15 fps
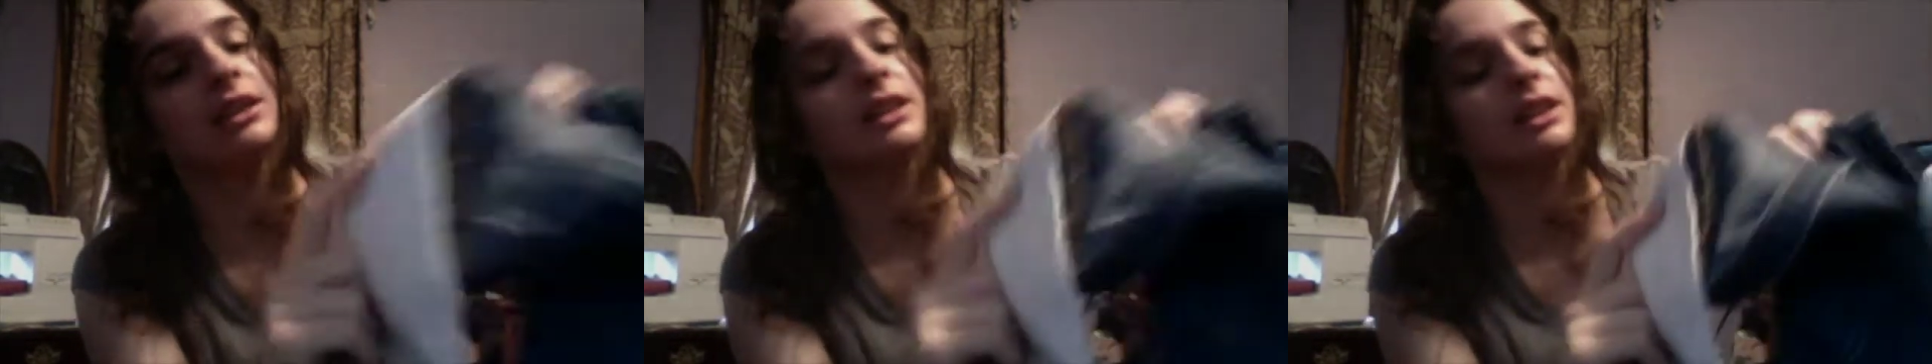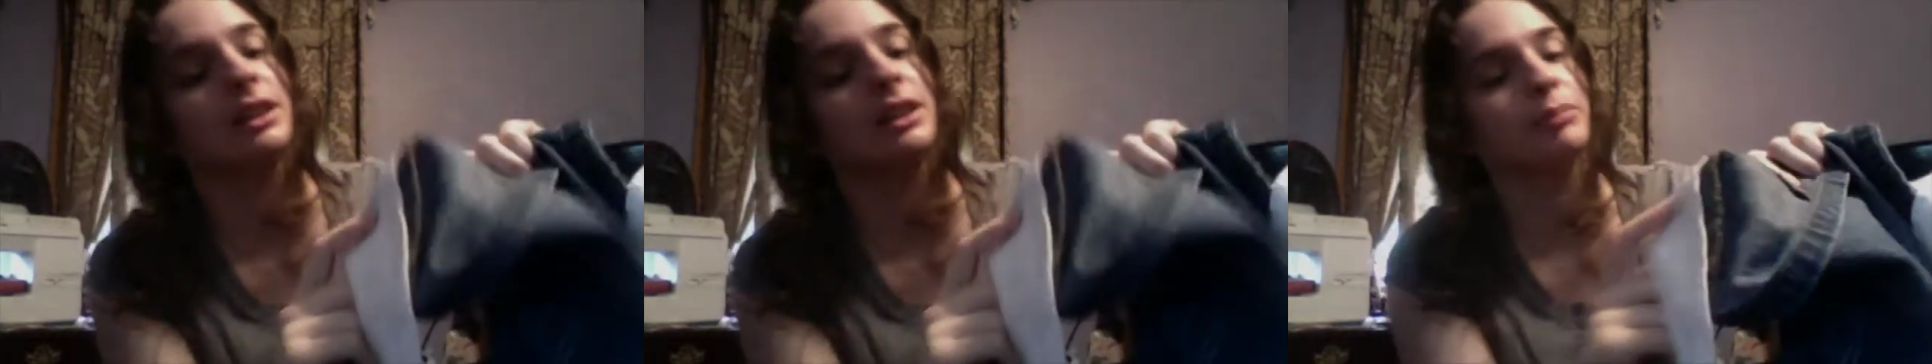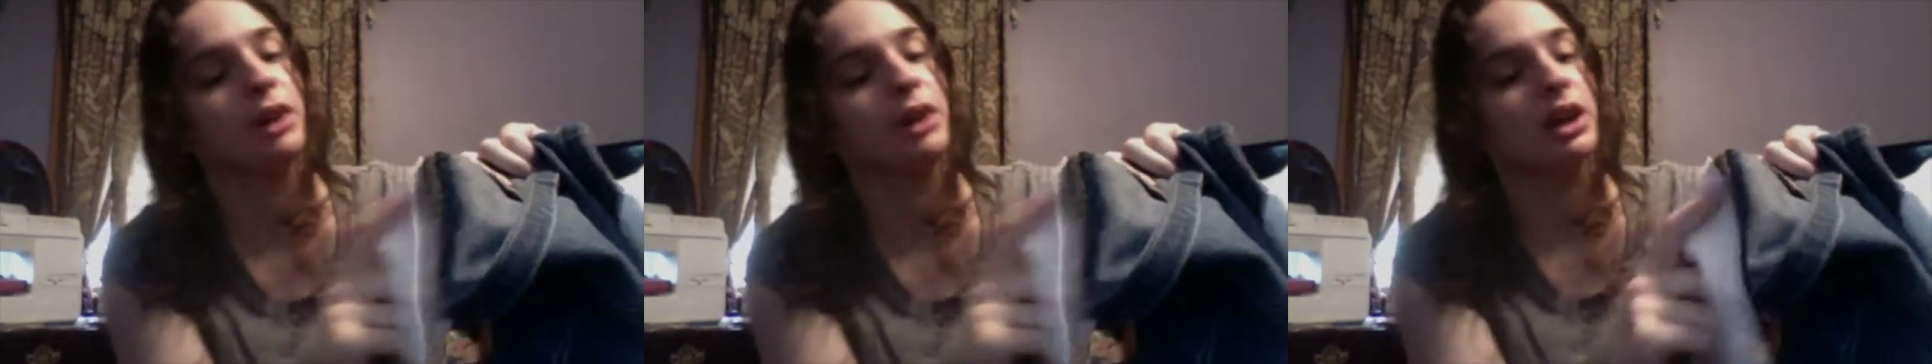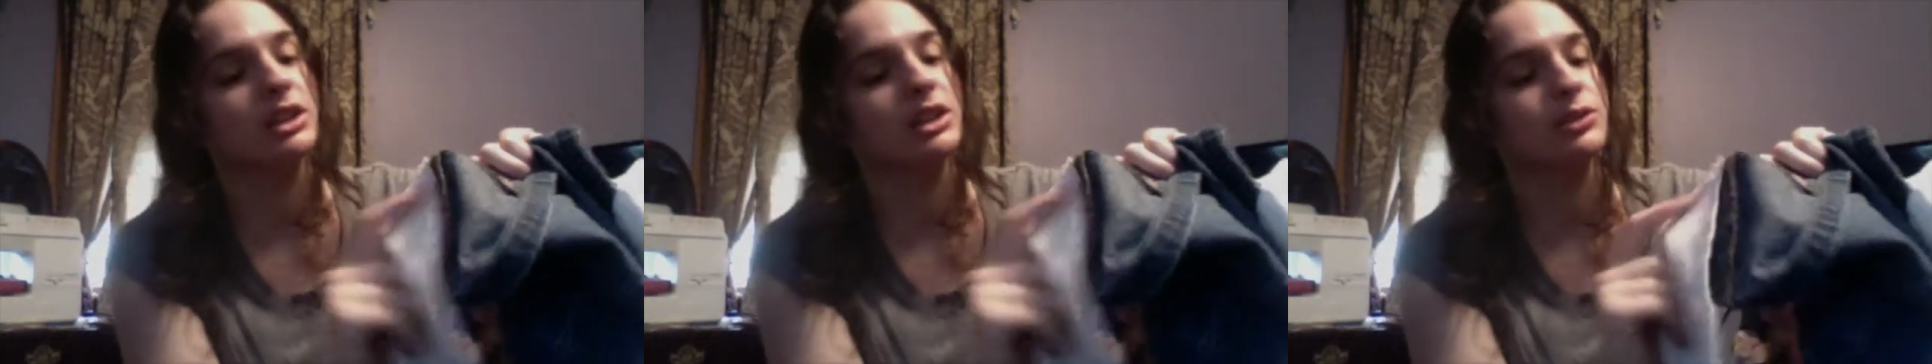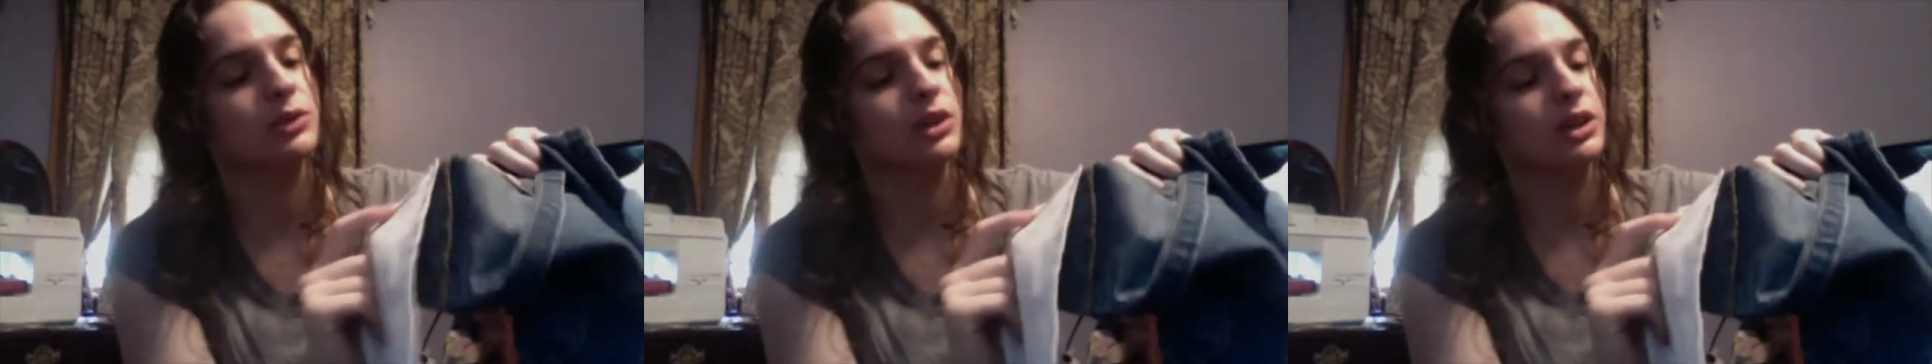the pockets
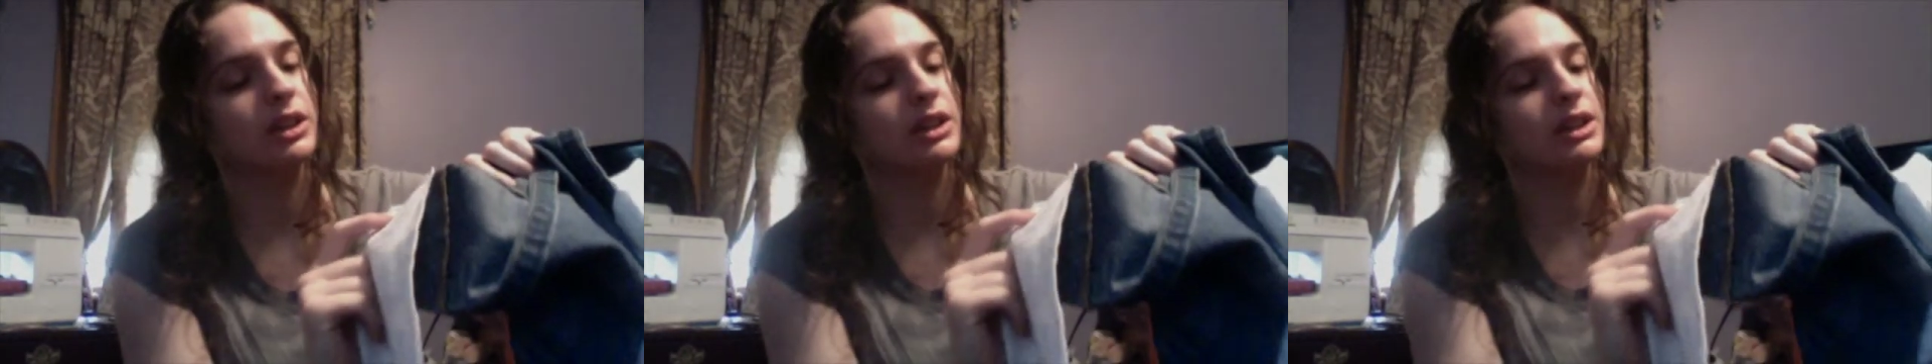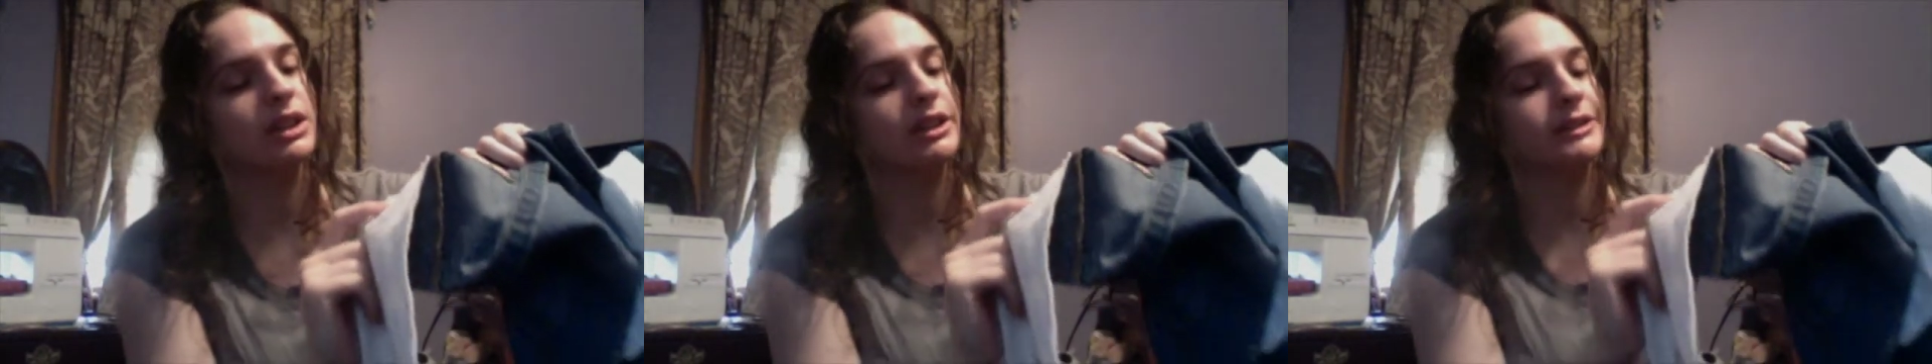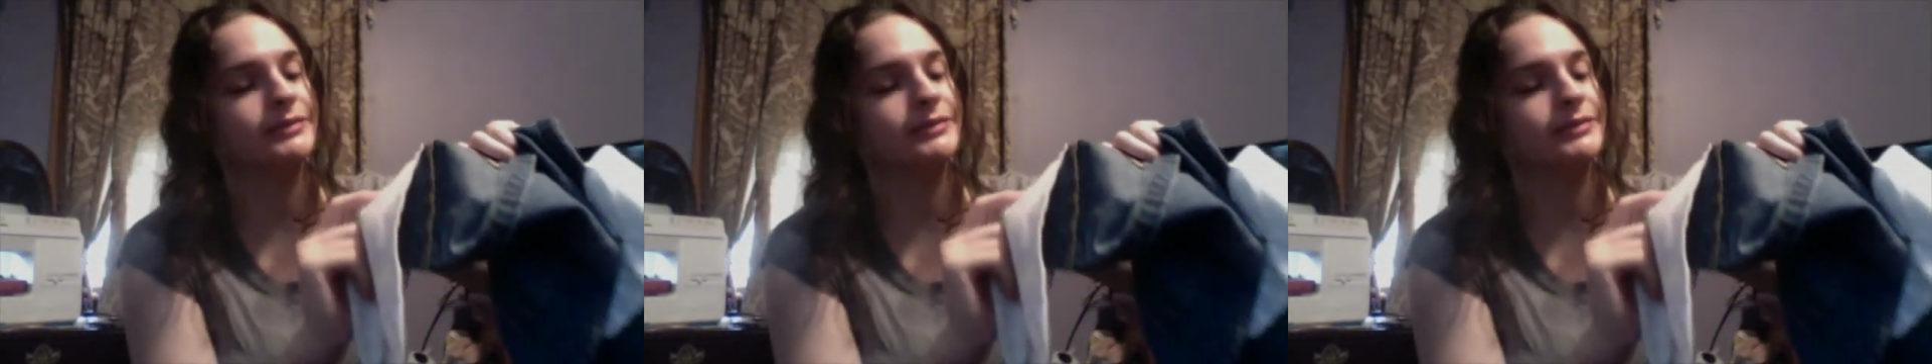were on here,